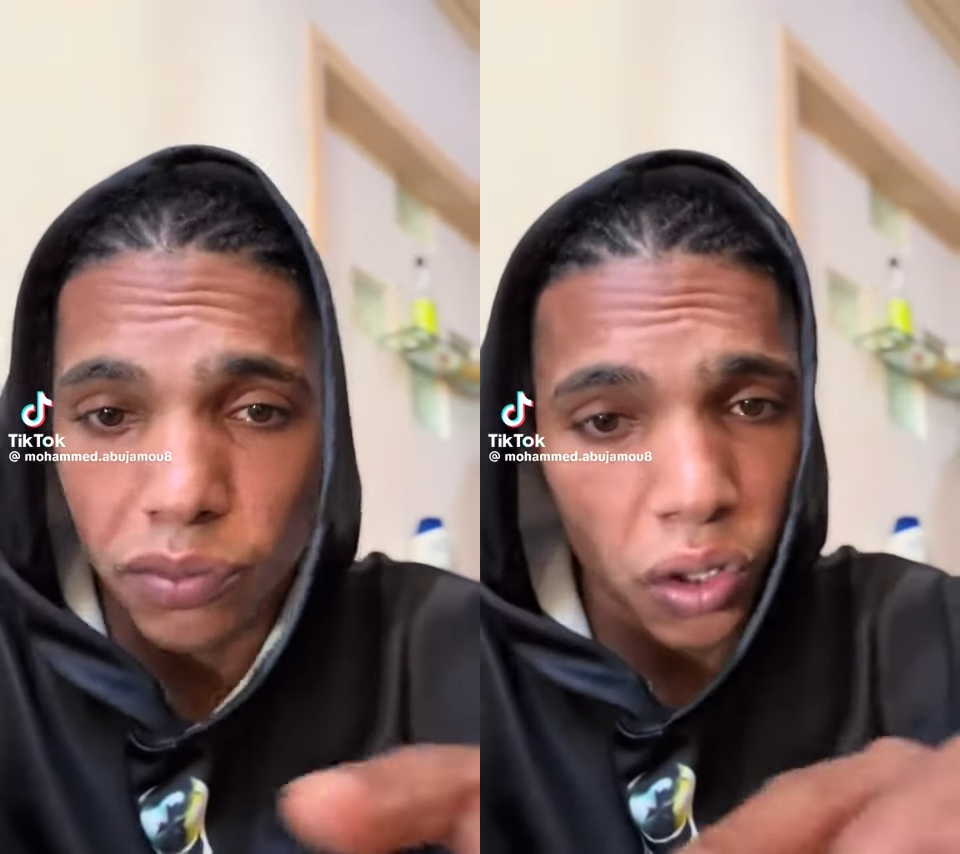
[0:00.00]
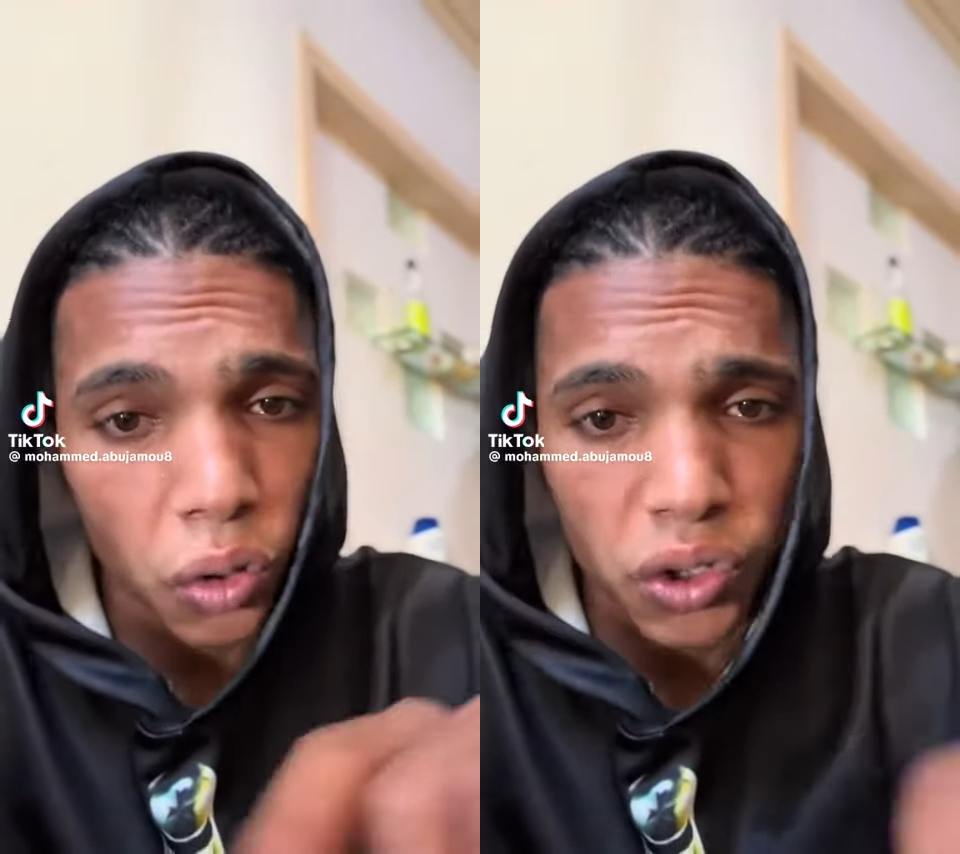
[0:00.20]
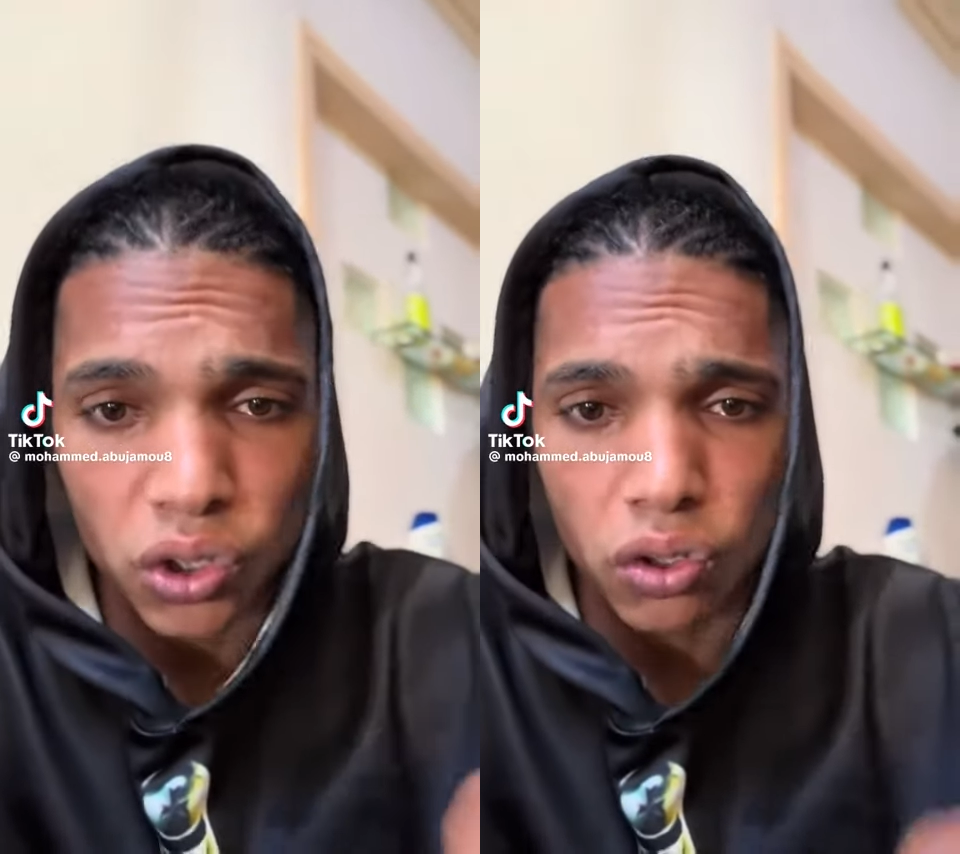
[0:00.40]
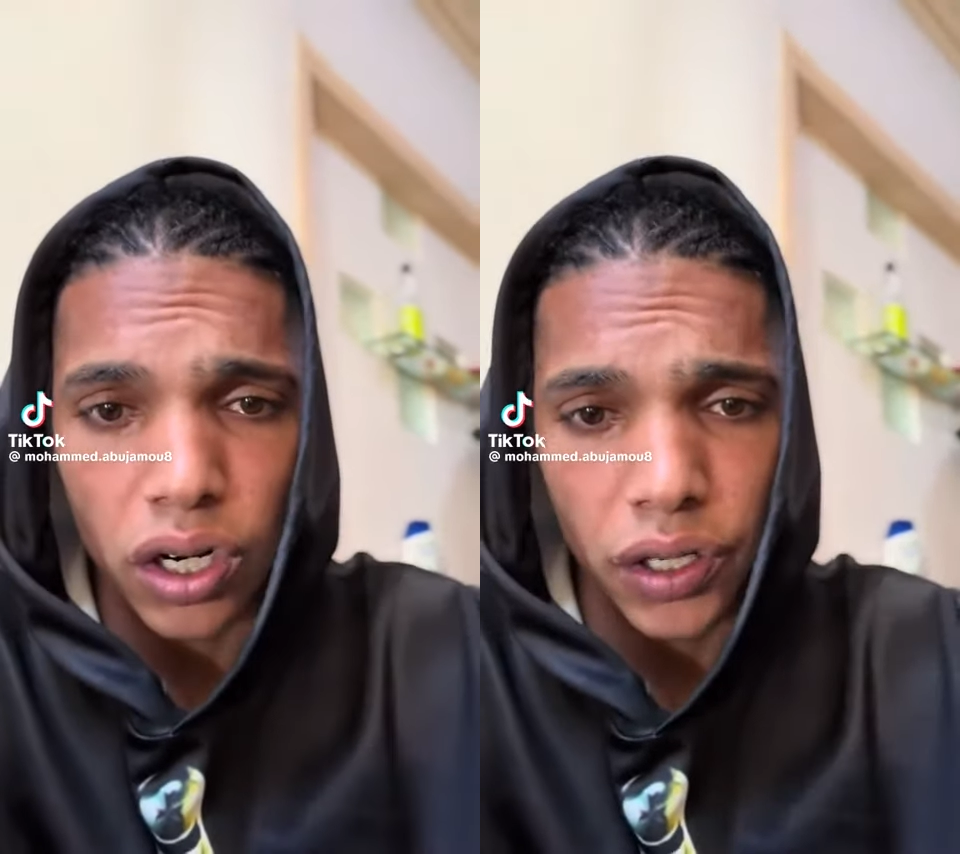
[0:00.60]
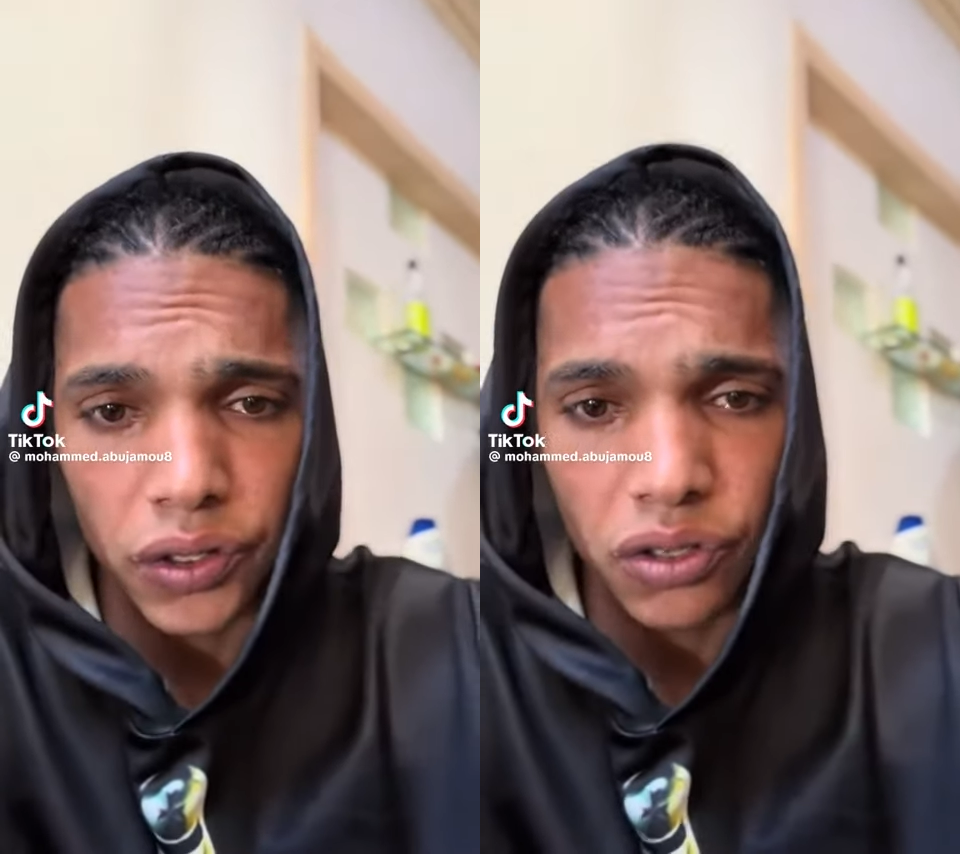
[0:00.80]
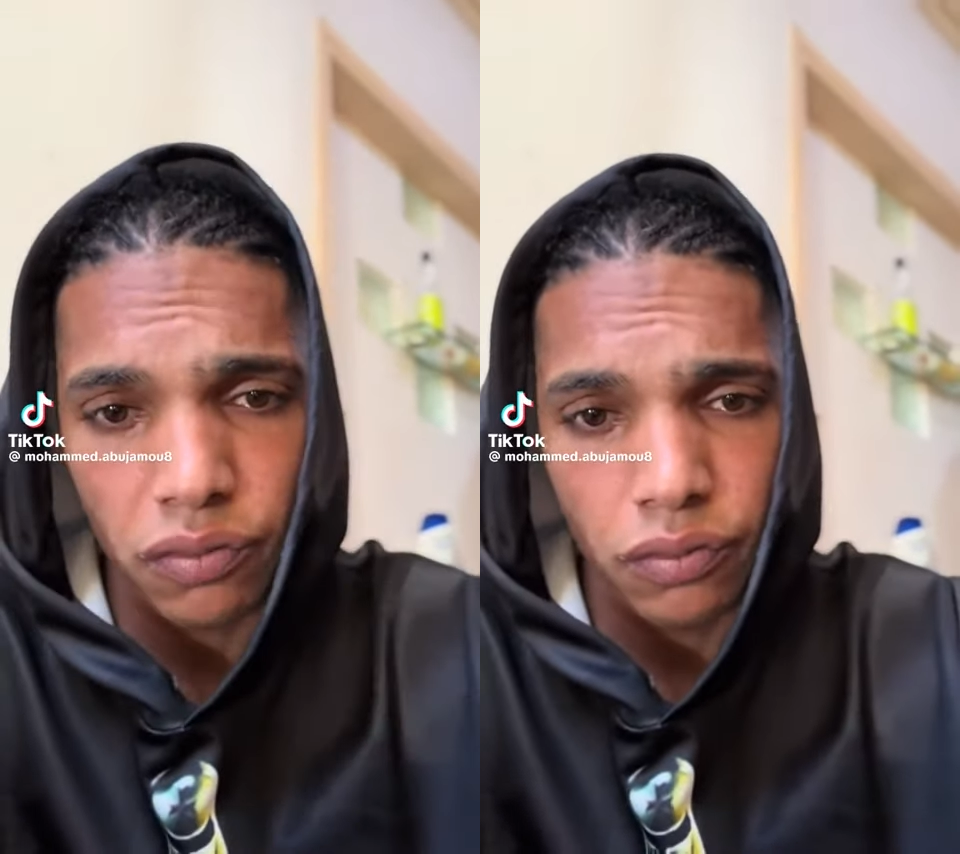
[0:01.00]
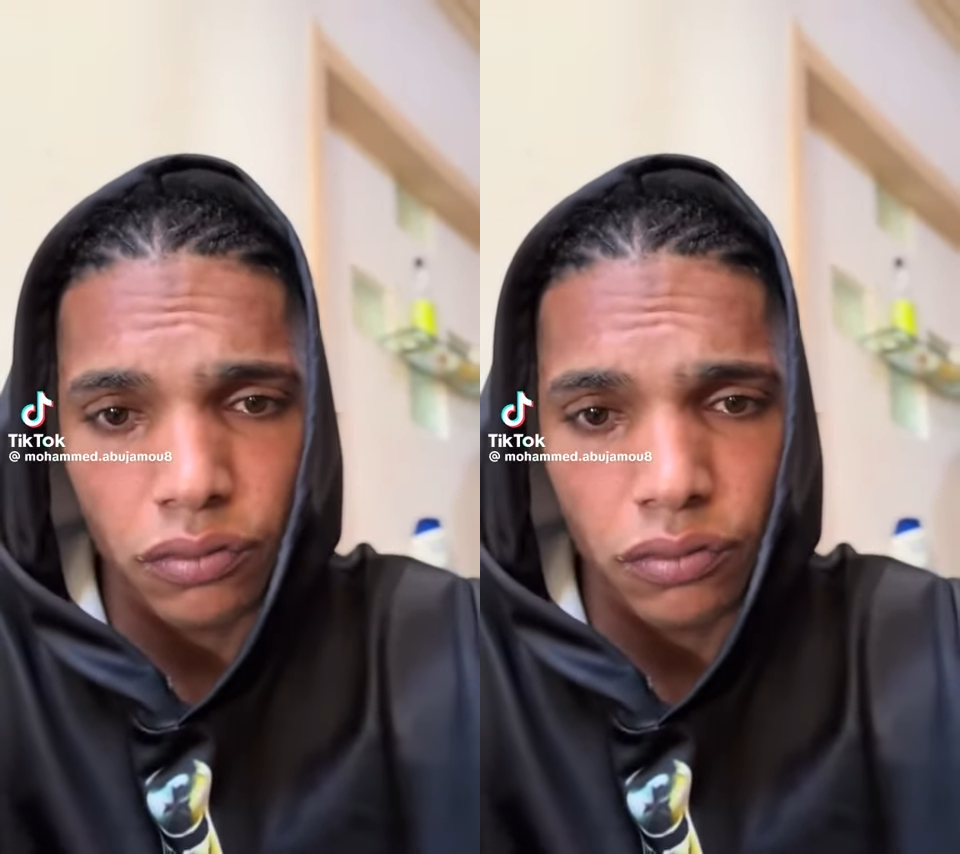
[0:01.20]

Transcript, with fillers: close your eyes